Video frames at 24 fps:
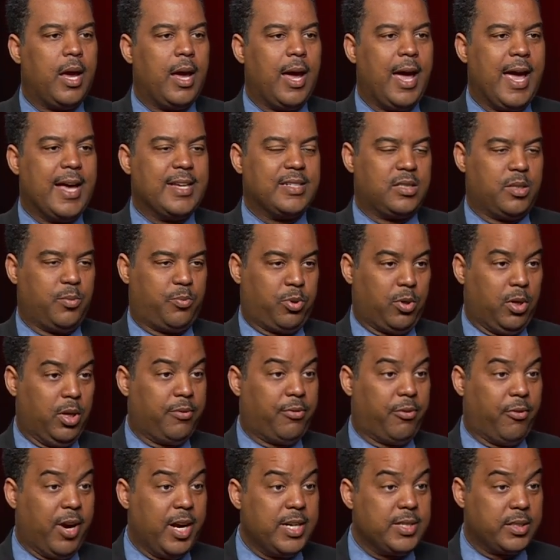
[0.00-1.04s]
has the
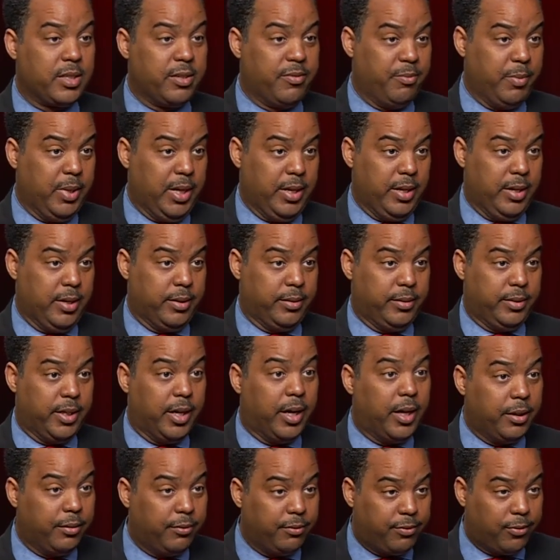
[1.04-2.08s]
proliferation of media
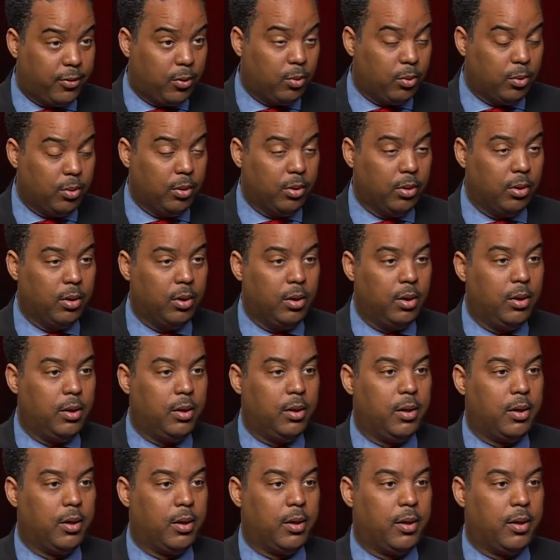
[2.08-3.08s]
done for yeah.